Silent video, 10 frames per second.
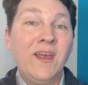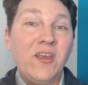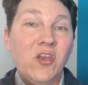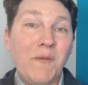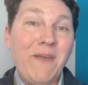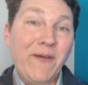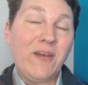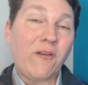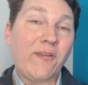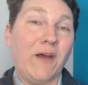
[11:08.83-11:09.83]
you may
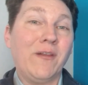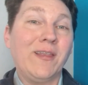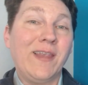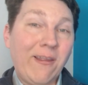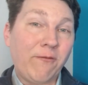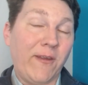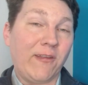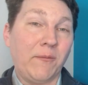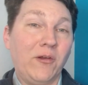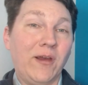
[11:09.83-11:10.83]
find yourself less
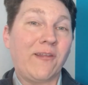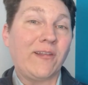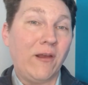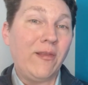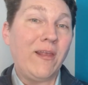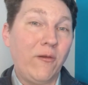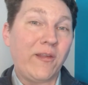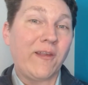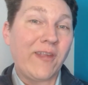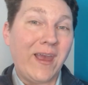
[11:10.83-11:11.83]
visible and slowly
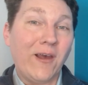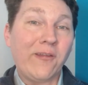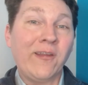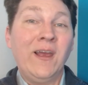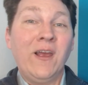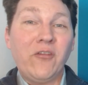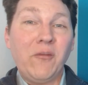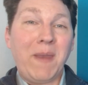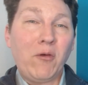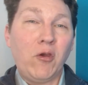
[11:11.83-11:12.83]
losing sales to
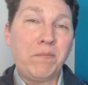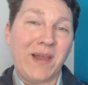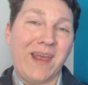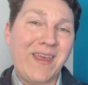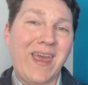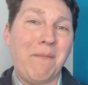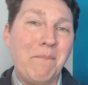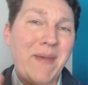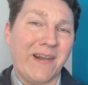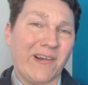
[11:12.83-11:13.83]
people who play the game
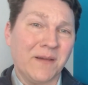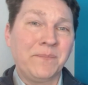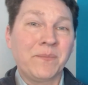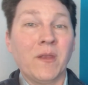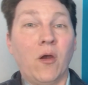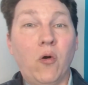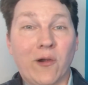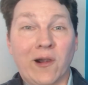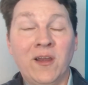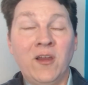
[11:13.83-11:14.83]
better
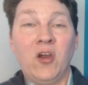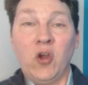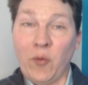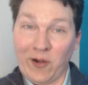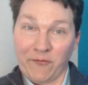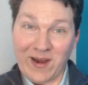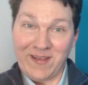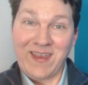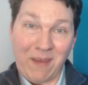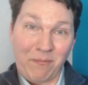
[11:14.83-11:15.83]
or who aren't afraid to
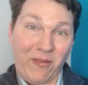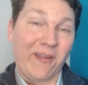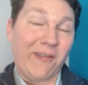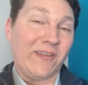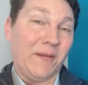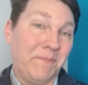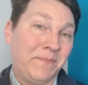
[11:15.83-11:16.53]
game the system.